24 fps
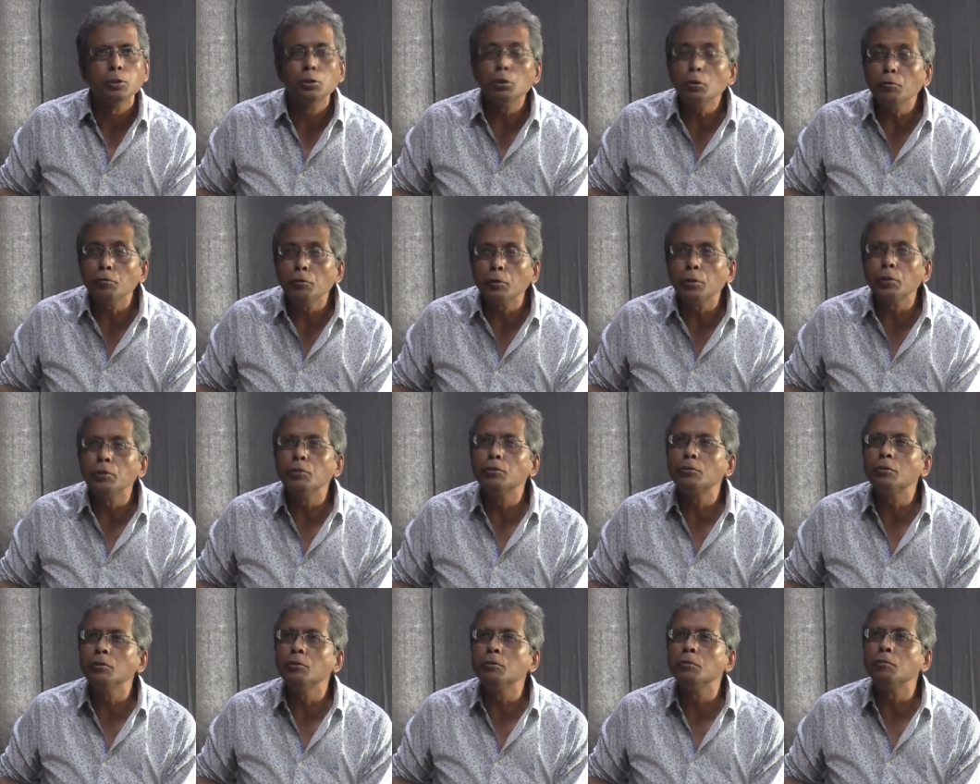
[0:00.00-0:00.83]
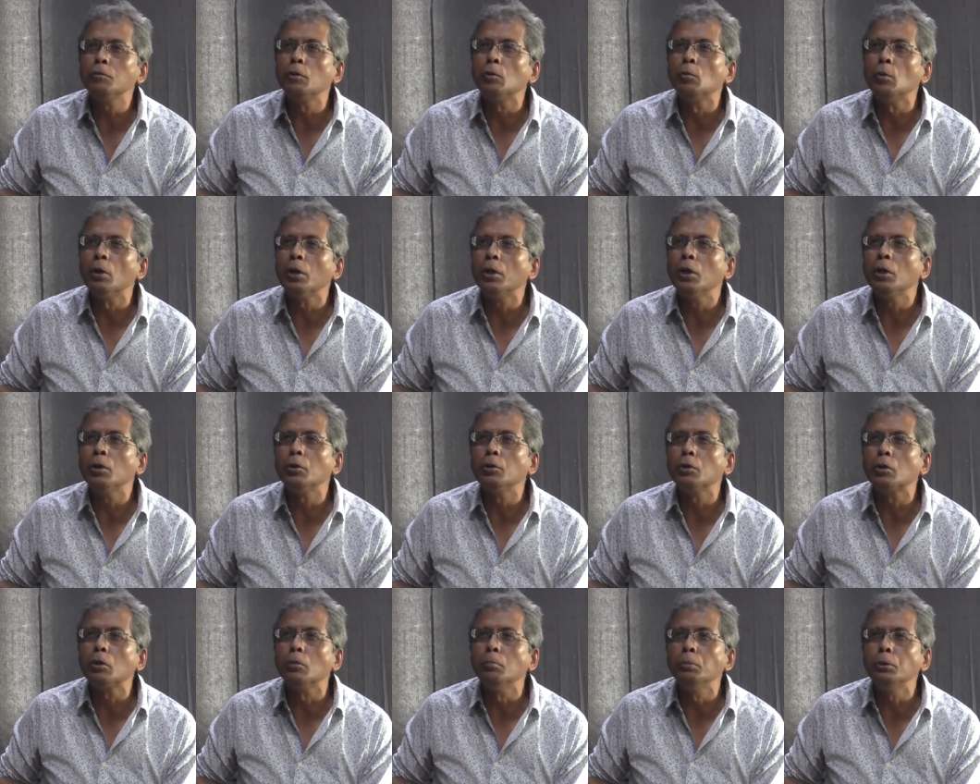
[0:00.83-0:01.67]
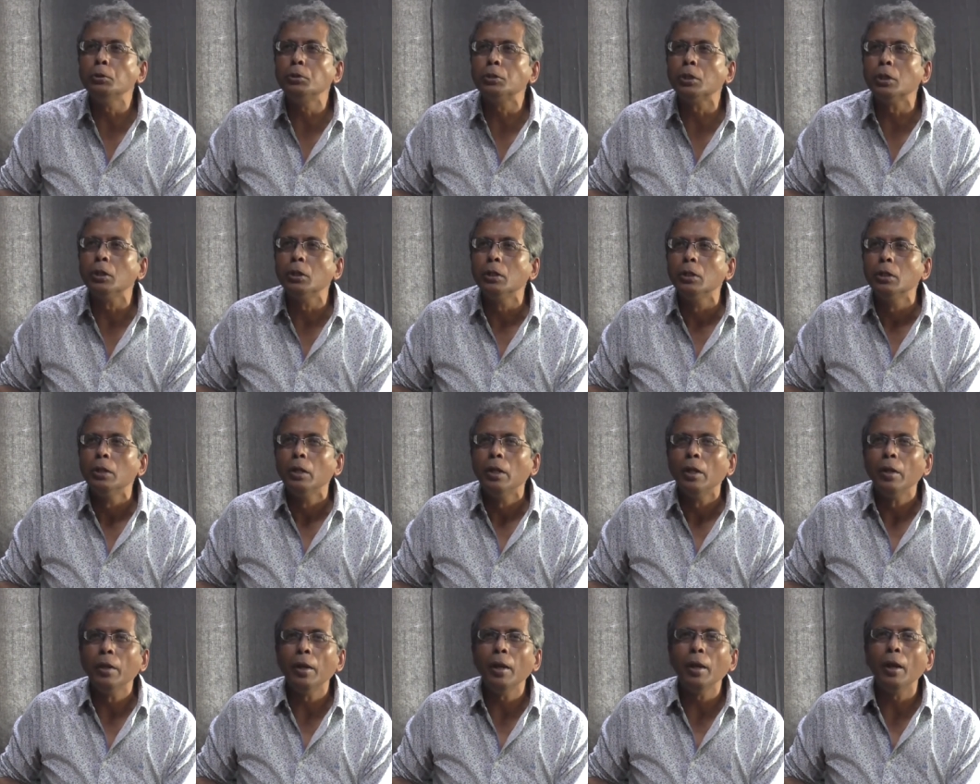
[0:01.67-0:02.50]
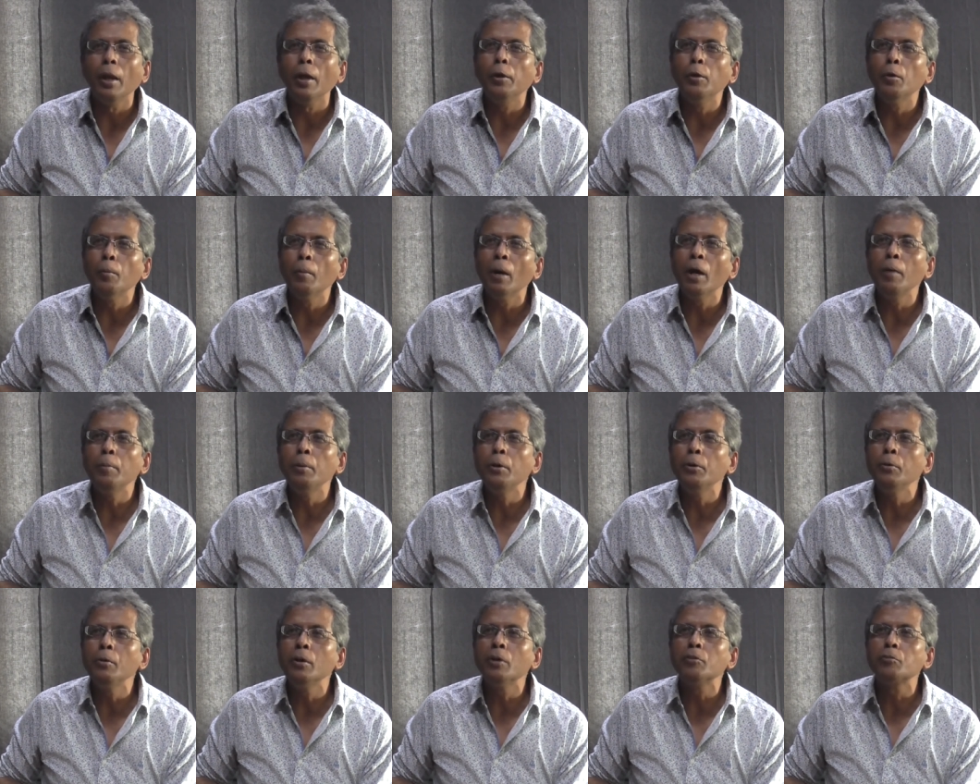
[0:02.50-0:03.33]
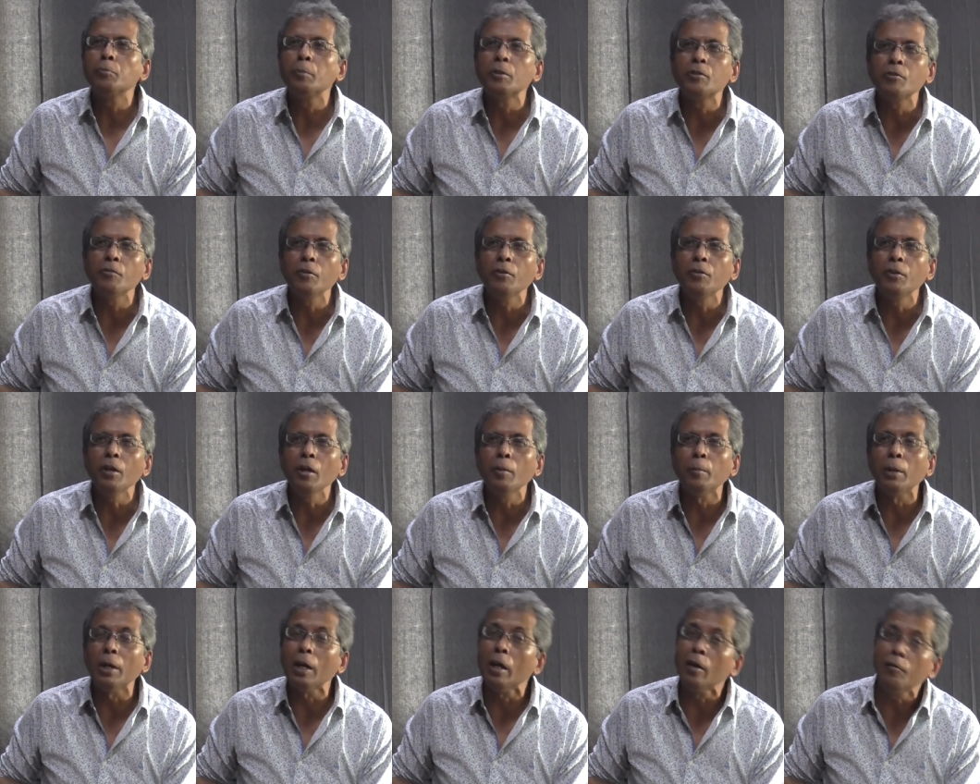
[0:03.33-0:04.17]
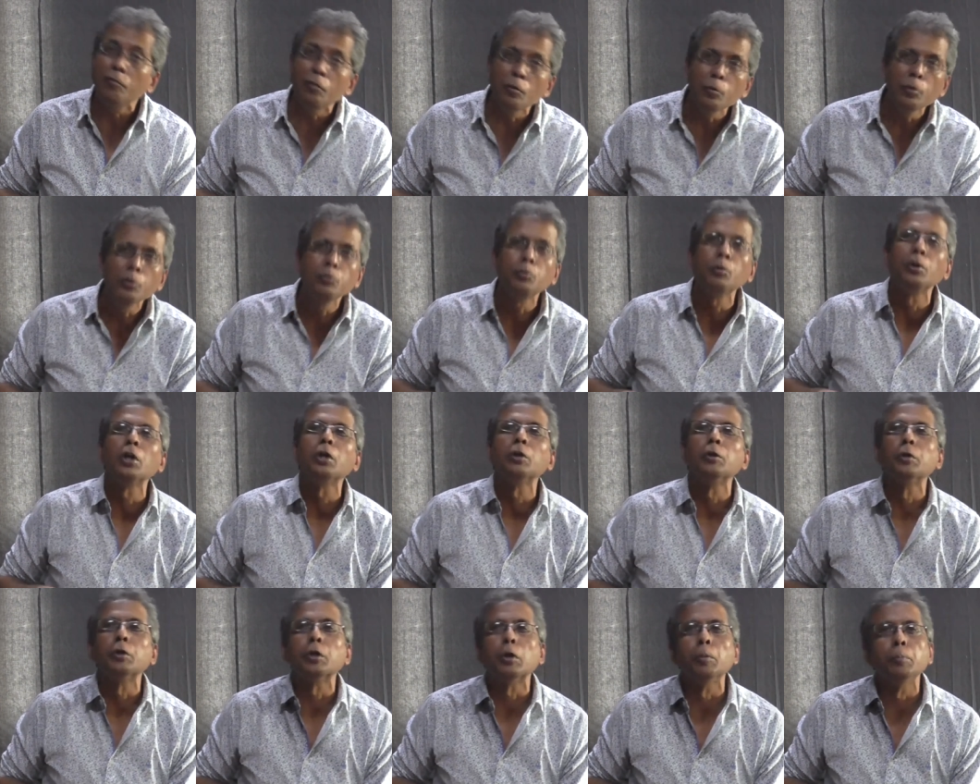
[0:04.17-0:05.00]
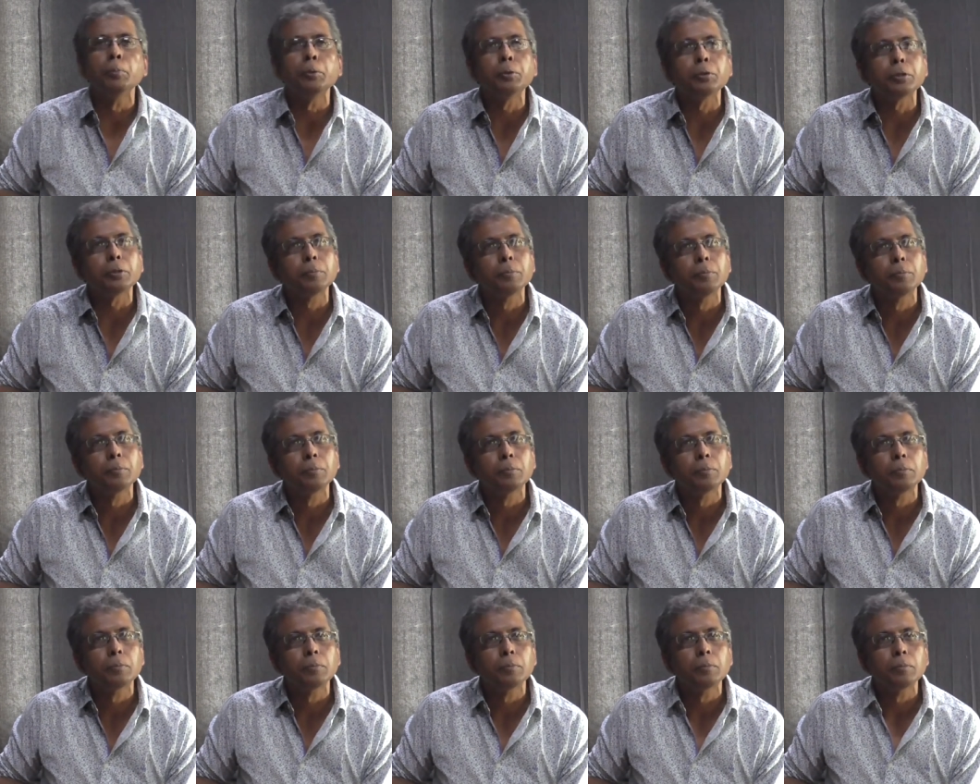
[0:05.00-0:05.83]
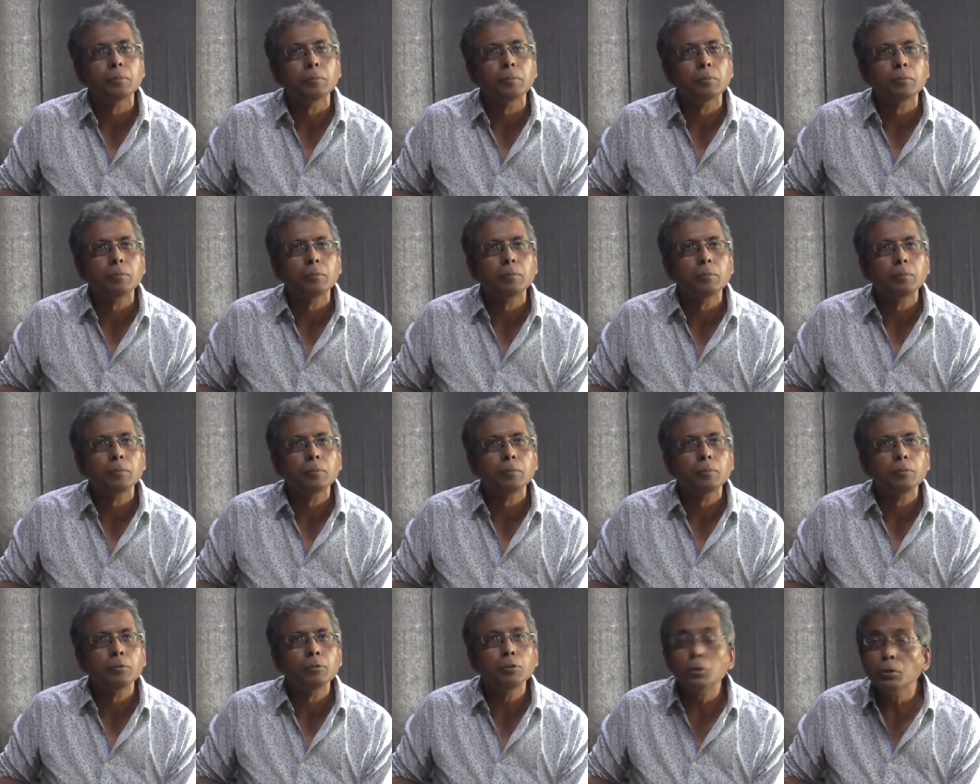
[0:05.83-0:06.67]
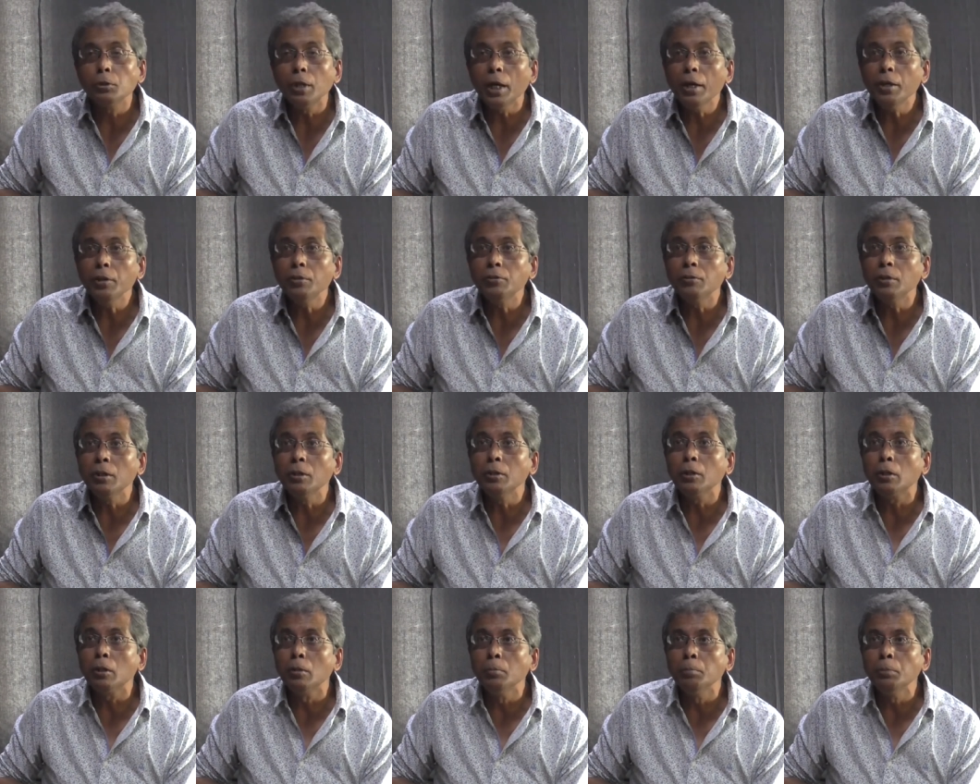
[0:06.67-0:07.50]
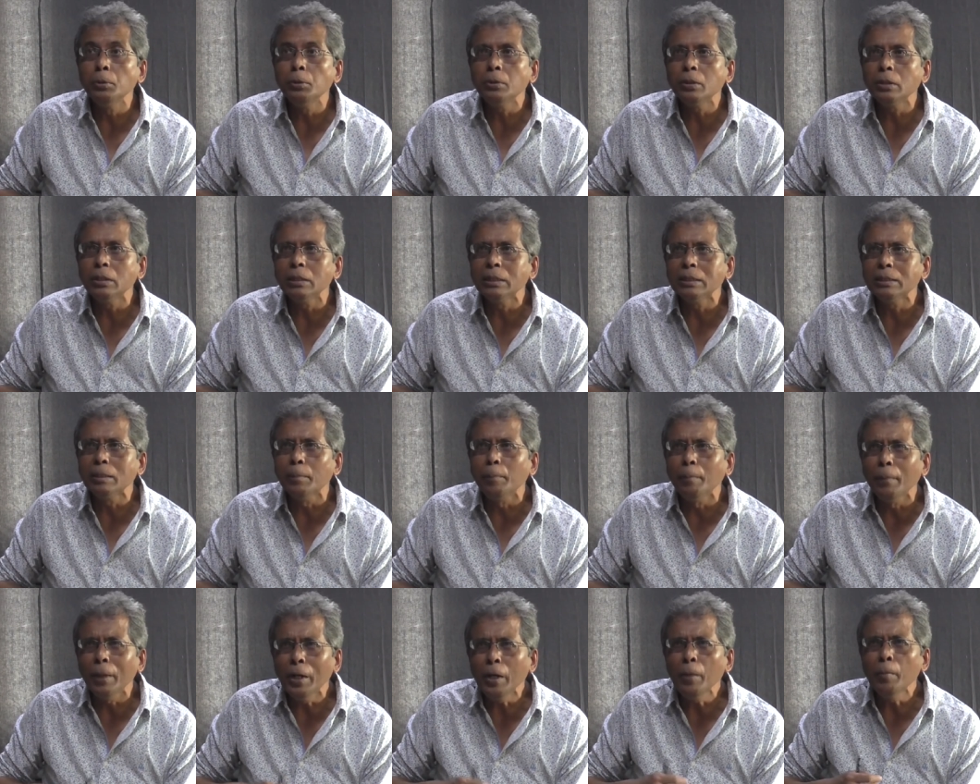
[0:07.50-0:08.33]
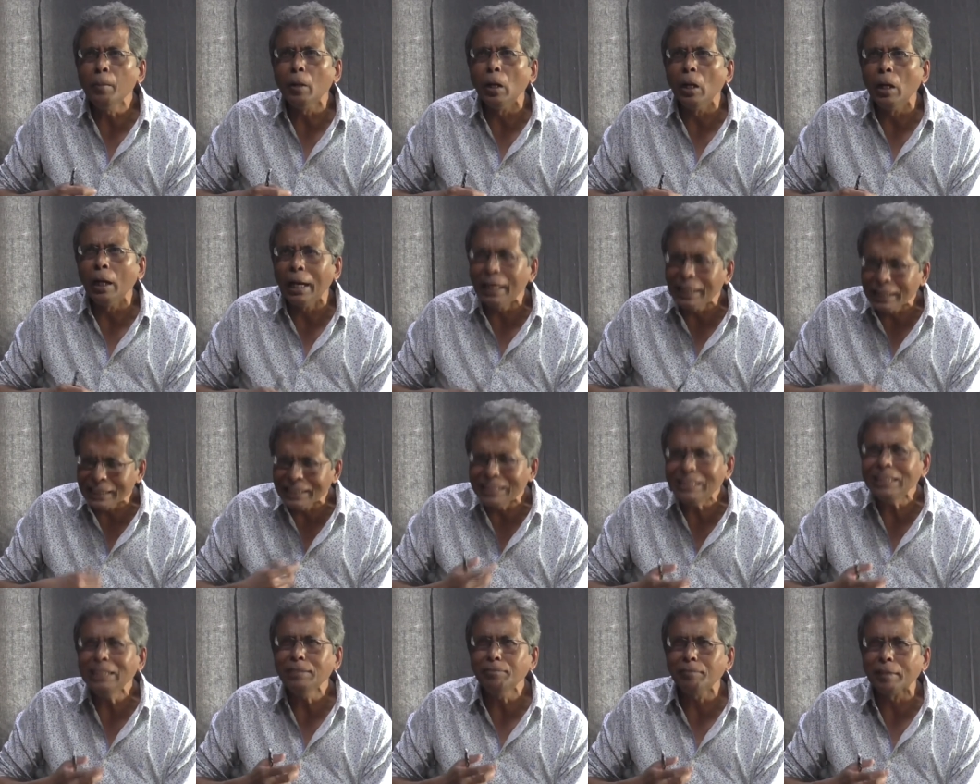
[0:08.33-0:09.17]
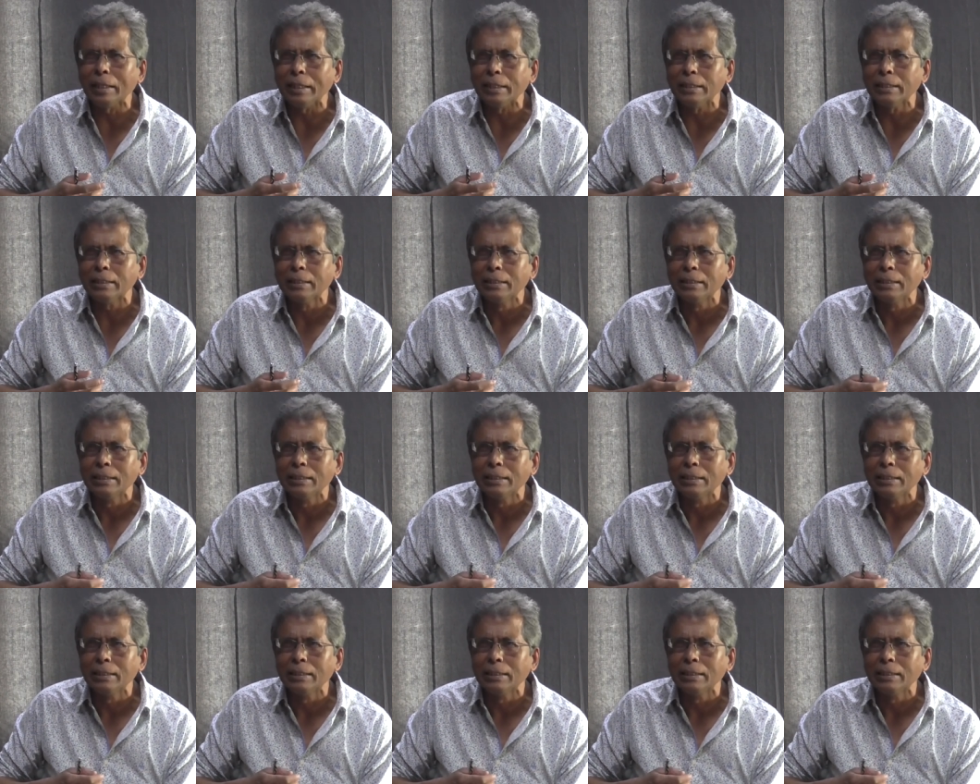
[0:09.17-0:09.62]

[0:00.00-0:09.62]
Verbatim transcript: So, for instance, if you're working on the computer, then you might be doing a specific thing, but everyone's working on the computer. So, to that extent, the computer is a minimal and a rigidified,